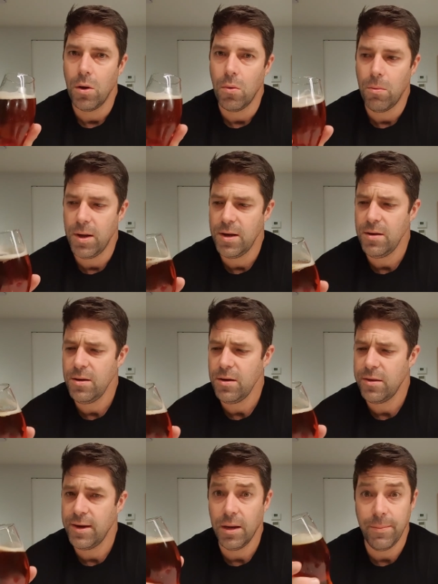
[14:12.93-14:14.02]
One
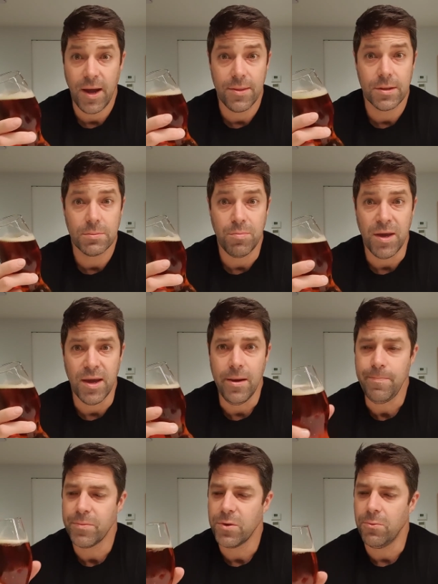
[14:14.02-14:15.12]
thing about this
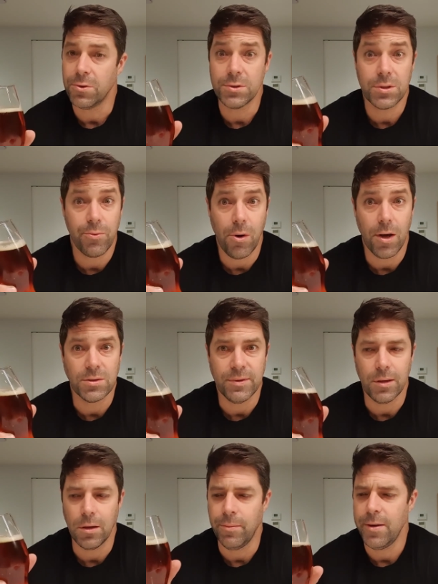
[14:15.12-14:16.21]
beer, which surprised me a
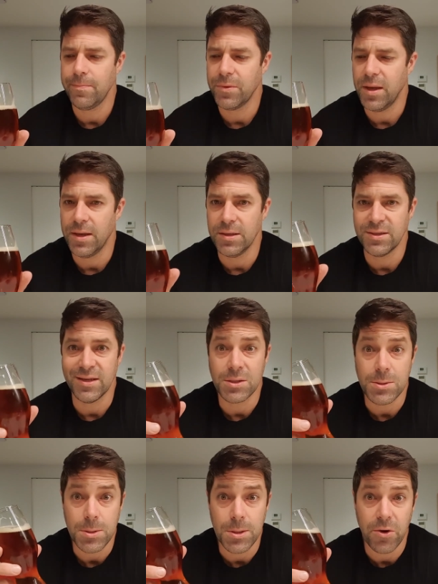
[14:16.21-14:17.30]
little bit, is it's
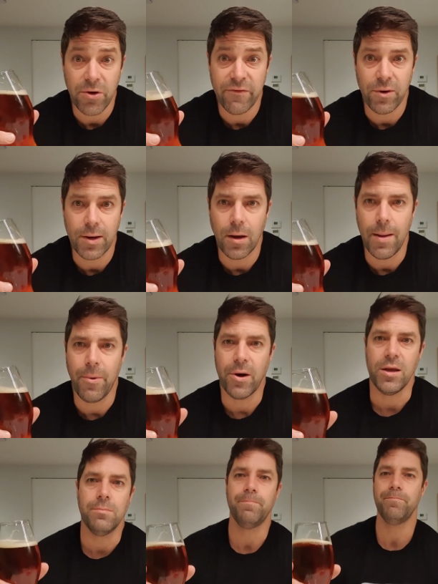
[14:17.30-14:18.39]
very, very light bodied.